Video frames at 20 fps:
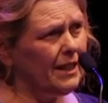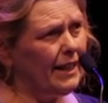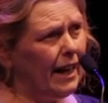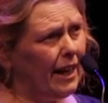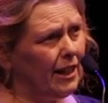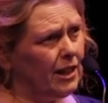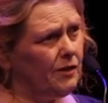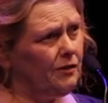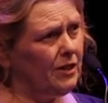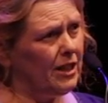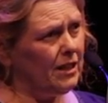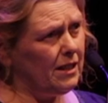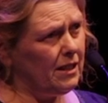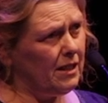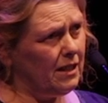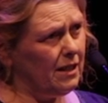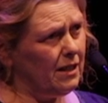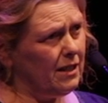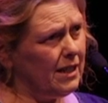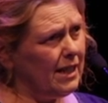the
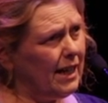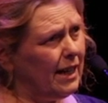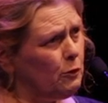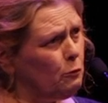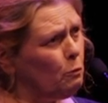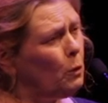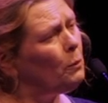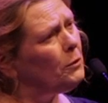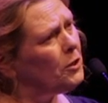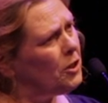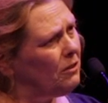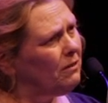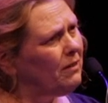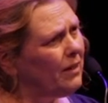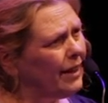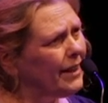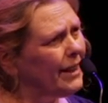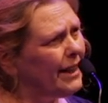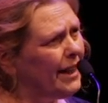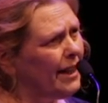activists and said, what would you
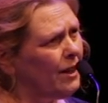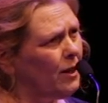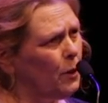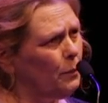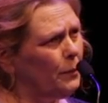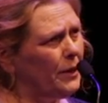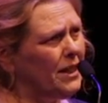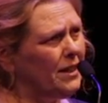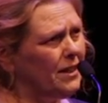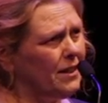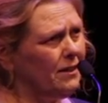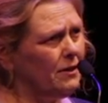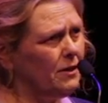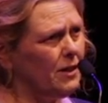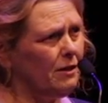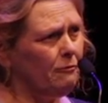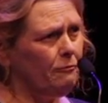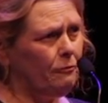like in our windows?